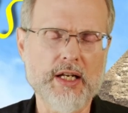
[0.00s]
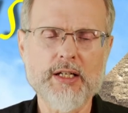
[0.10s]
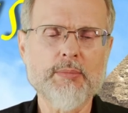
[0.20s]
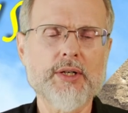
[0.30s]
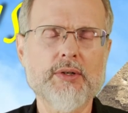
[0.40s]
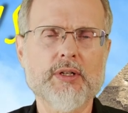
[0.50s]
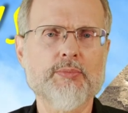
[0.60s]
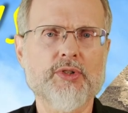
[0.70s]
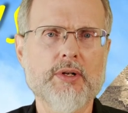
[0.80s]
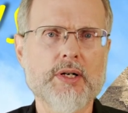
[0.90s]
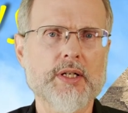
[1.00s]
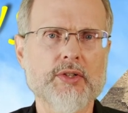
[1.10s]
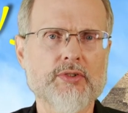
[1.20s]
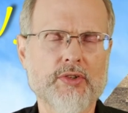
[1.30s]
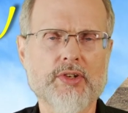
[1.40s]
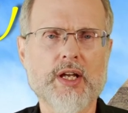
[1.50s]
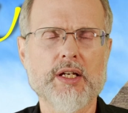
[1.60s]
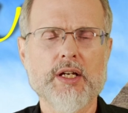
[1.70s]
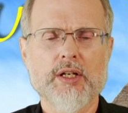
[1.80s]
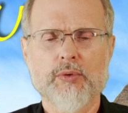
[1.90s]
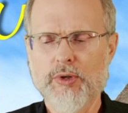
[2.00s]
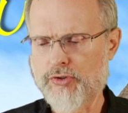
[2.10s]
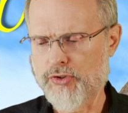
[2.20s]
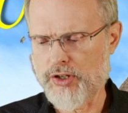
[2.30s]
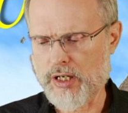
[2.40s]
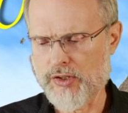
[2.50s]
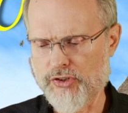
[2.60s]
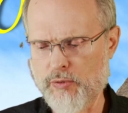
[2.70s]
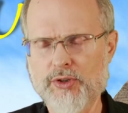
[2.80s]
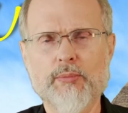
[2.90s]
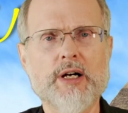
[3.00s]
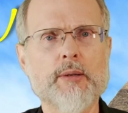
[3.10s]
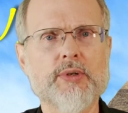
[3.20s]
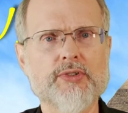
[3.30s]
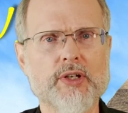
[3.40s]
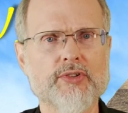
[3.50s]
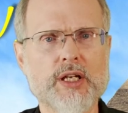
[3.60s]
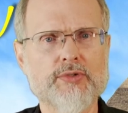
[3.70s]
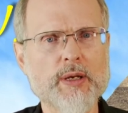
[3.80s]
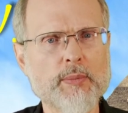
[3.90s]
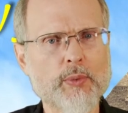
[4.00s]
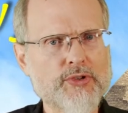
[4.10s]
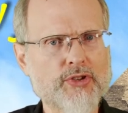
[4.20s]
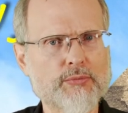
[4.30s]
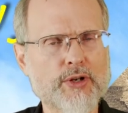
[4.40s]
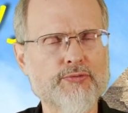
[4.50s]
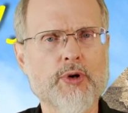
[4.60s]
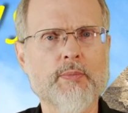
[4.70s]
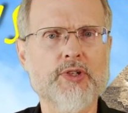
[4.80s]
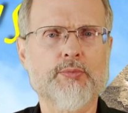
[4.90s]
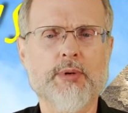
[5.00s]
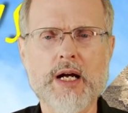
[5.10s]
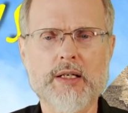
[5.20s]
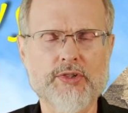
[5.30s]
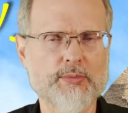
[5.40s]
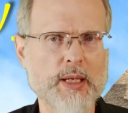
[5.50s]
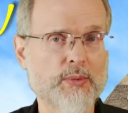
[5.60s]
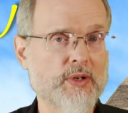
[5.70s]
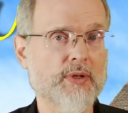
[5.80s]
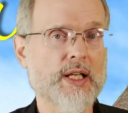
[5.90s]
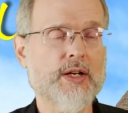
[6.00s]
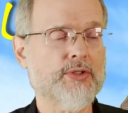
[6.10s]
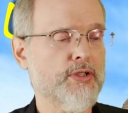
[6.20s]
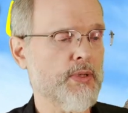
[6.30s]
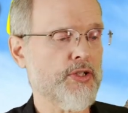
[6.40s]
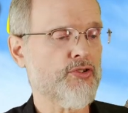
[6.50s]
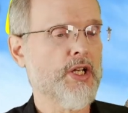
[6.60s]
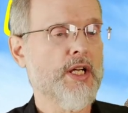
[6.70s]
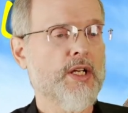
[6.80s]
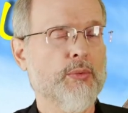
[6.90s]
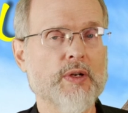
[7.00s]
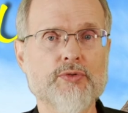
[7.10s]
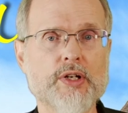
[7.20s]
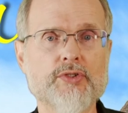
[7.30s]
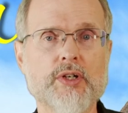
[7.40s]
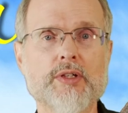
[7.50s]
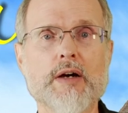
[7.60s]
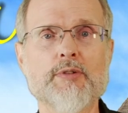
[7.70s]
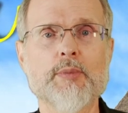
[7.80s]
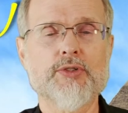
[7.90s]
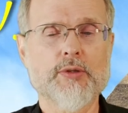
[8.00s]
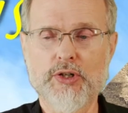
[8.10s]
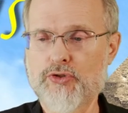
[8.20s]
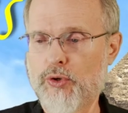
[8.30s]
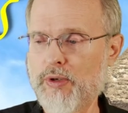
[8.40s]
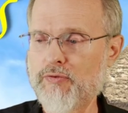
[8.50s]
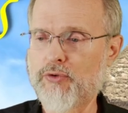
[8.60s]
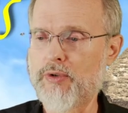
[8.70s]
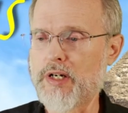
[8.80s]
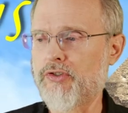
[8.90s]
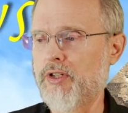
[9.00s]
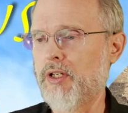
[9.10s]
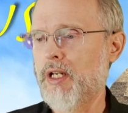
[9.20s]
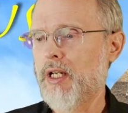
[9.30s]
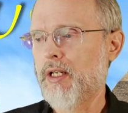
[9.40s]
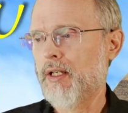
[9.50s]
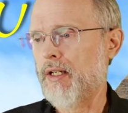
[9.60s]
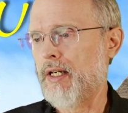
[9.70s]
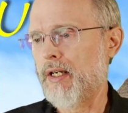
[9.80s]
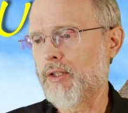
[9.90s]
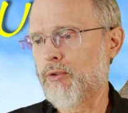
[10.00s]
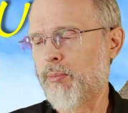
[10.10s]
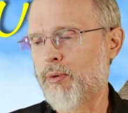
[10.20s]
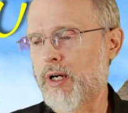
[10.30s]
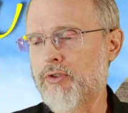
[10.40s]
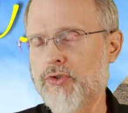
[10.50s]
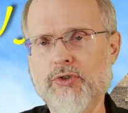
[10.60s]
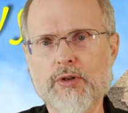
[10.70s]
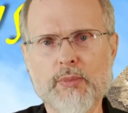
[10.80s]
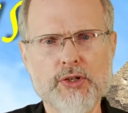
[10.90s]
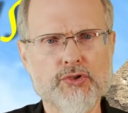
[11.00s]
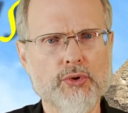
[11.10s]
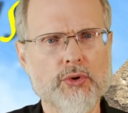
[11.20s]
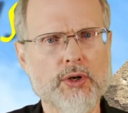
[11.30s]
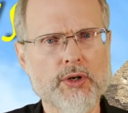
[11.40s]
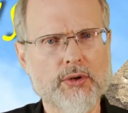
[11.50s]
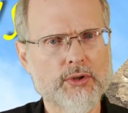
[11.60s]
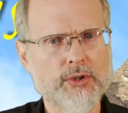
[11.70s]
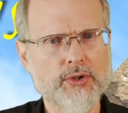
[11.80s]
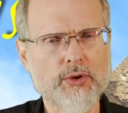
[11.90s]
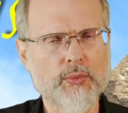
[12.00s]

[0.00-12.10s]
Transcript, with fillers: Anybody who comes along and says, hey, we should check and see what the Bible says, hey, maybe we should reform this practice, maybe we've allowed too much, we've trusted government too much, or we've trusted uh, corporations too much, or, or, you know,